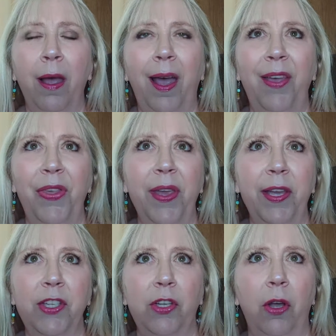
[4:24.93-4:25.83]
I think
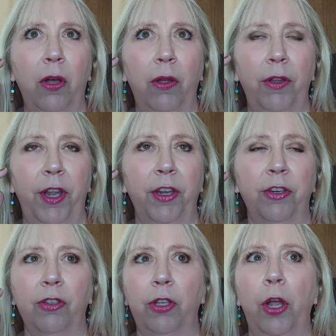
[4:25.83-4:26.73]
it's called a
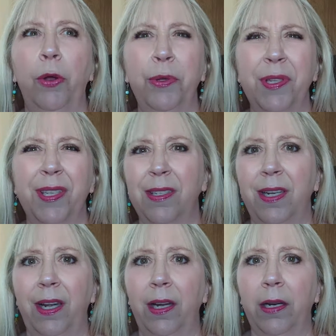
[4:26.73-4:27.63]
glow
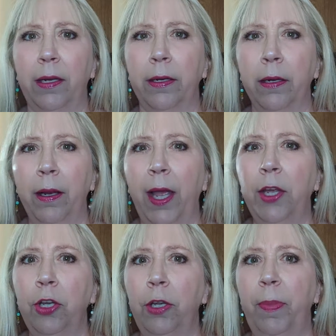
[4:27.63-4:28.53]
stick. I
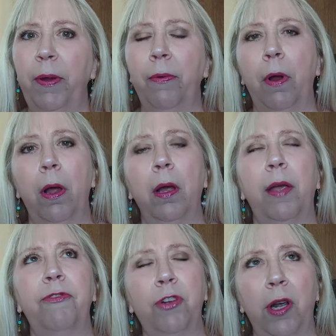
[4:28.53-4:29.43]
could be wrong.
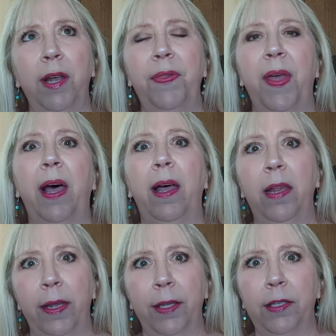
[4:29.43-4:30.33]
I've tried that.
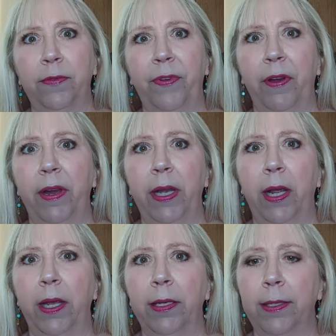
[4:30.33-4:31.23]
It's very
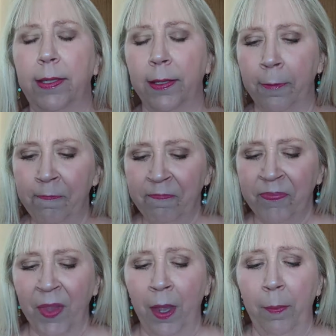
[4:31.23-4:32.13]
nice.
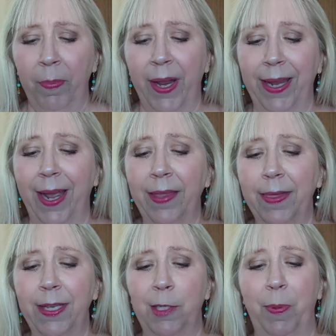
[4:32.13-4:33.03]
But I got
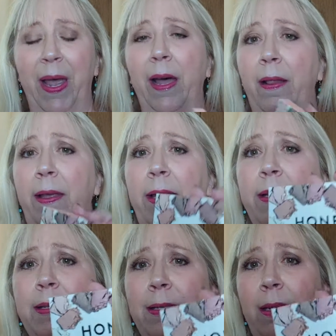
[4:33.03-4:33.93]
this
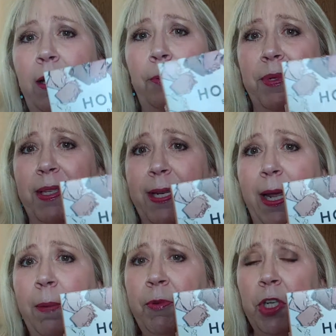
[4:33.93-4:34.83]
palette. It was
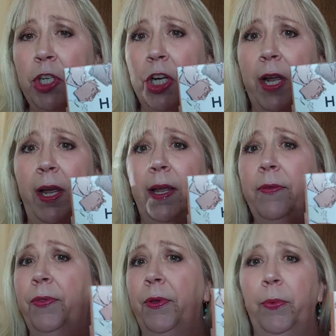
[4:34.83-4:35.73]
taped shut.
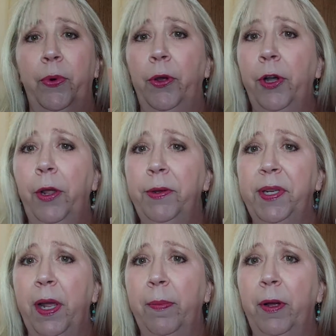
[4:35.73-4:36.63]
There were no
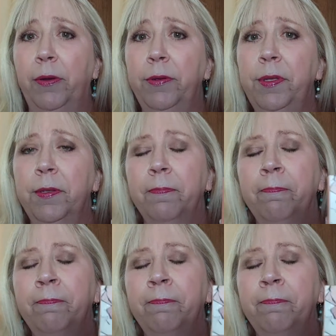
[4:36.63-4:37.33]
demos.